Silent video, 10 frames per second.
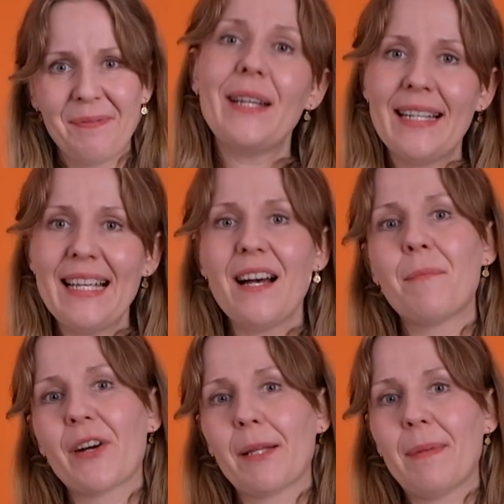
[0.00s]
Queenly, a
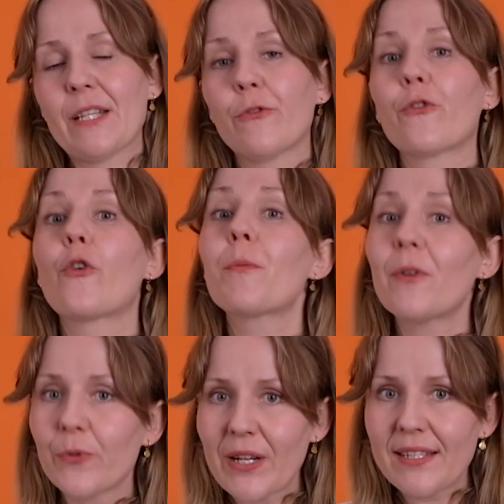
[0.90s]
marketplace for
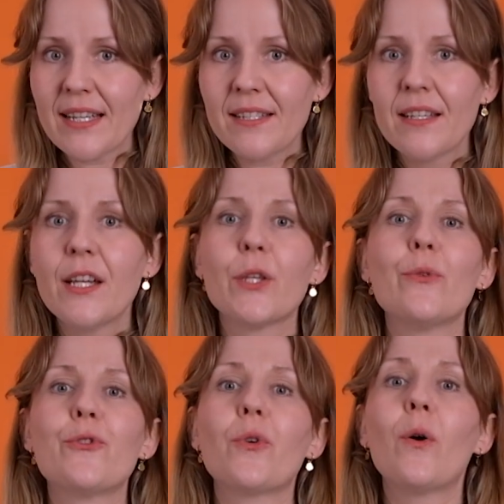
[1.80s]
formal dresses,
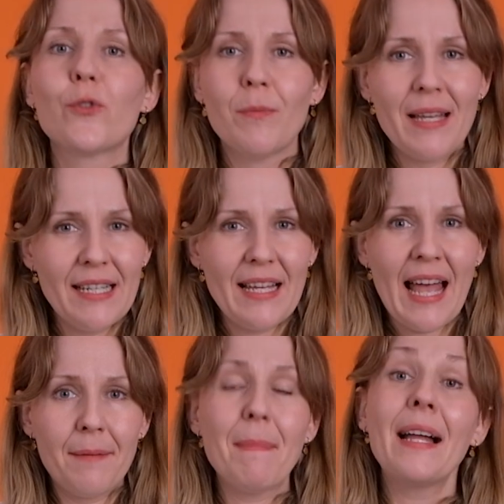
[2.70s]
used automated
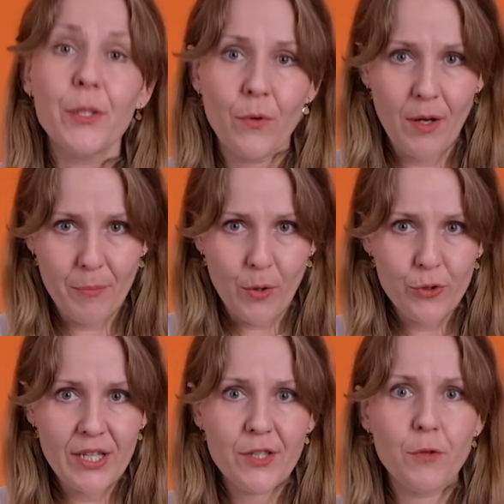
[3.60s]
and manual
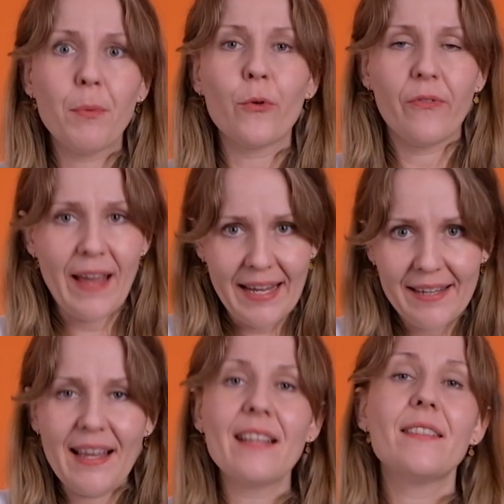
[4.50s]
approaches to both
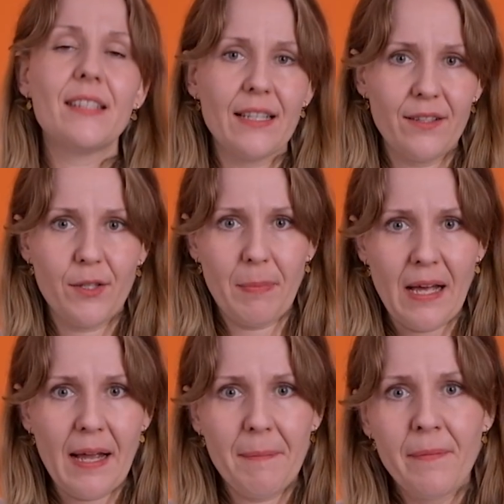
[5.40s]
fake and steal
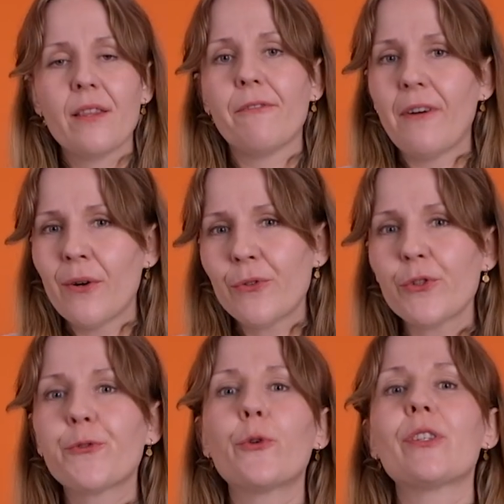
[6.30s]
supply. The
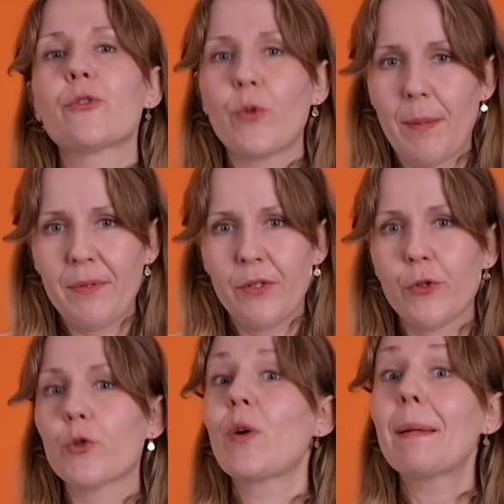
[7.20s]
founders wrote a script
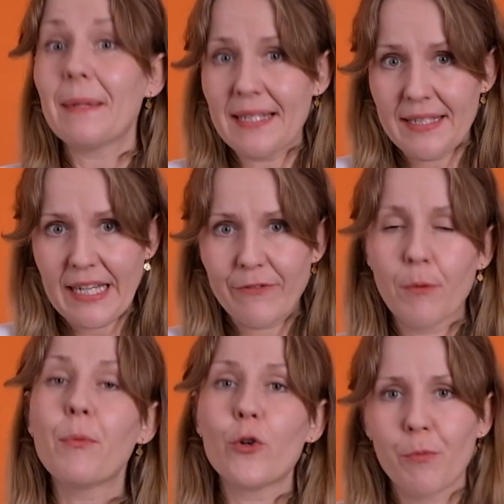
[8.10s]
to scrape listings
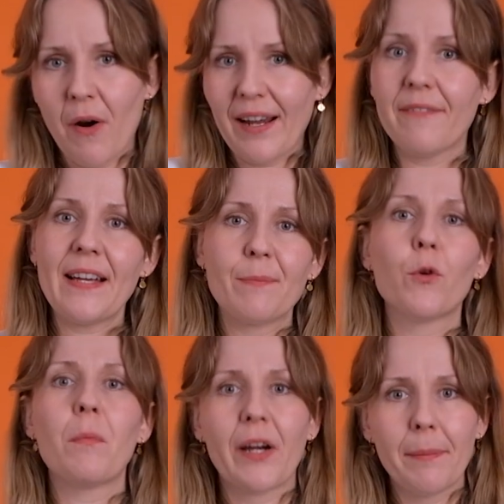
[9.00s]
from Poshmark and
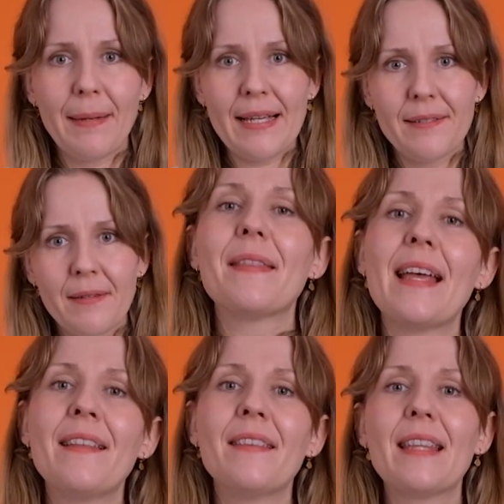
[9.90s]
Facebook Marketplace, but
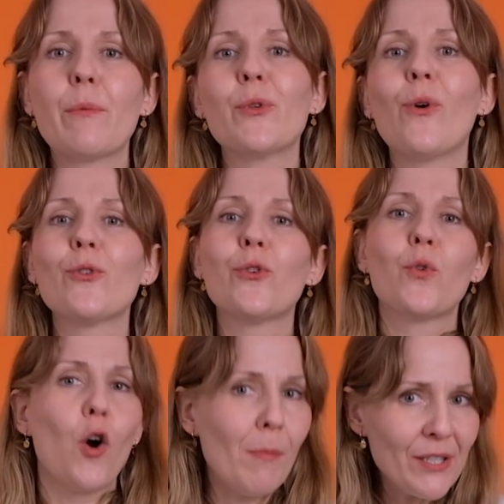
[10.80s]
then they would also
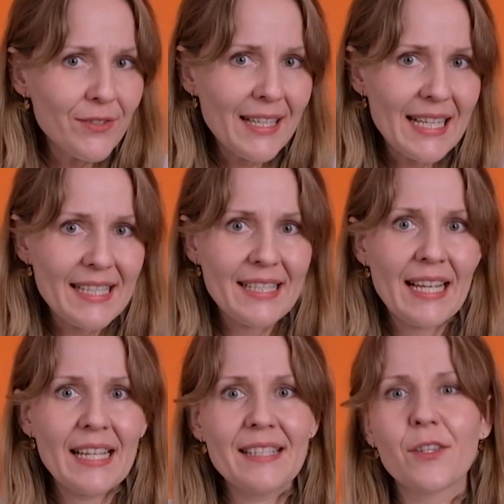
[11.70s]
comment on the
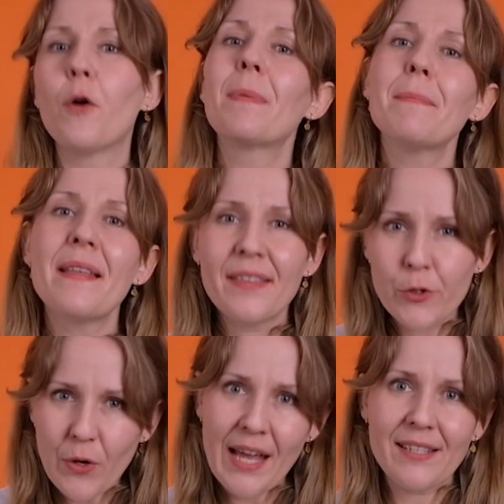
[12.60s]
listings, compliment the
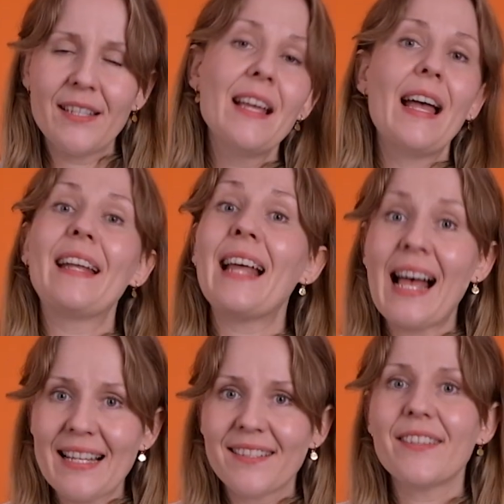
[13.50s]
dress, and
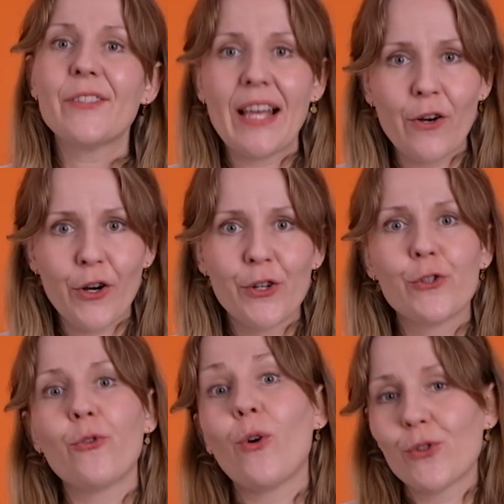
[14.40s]
ask the seller
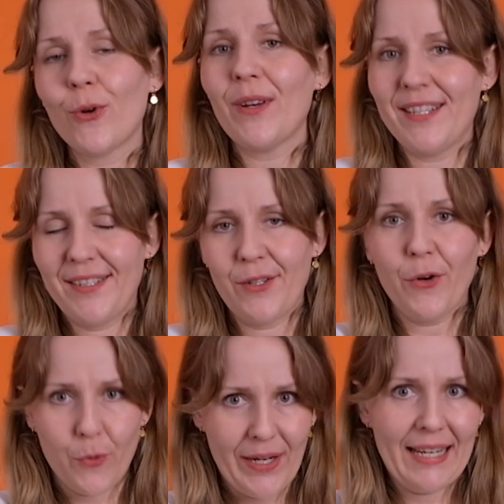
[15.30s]
to also list it
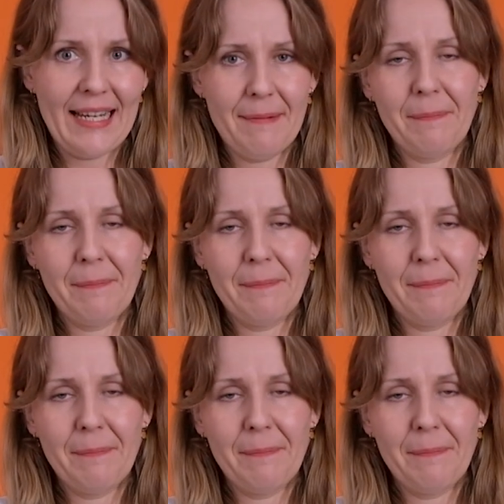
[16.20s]
on Queenly.